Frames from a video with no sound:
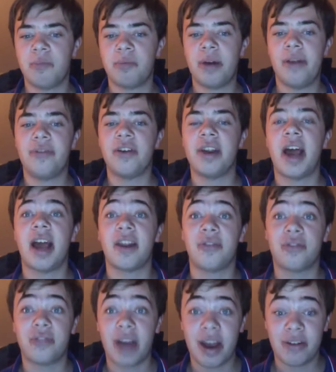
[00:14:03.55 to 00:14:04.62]
Brentford had a
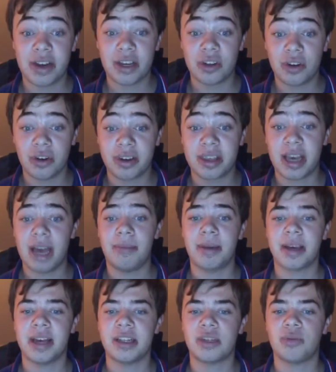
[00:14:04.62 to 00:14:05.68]
very good game
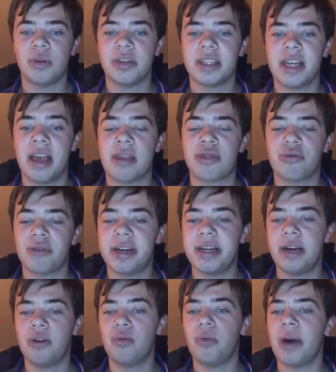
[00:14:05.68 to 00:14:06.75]
against Swansea, a three
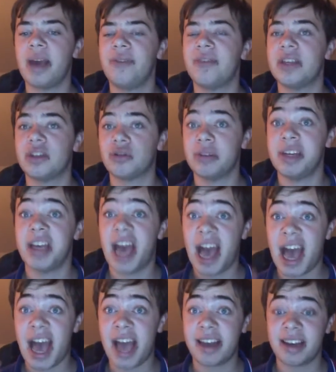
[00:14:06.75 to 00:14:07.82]
nil away victory
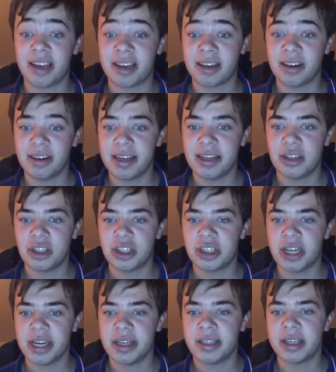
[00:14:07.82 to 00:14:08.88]
and a clean
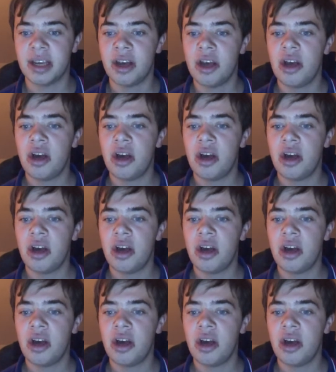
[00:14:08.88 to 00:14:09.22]
sheet.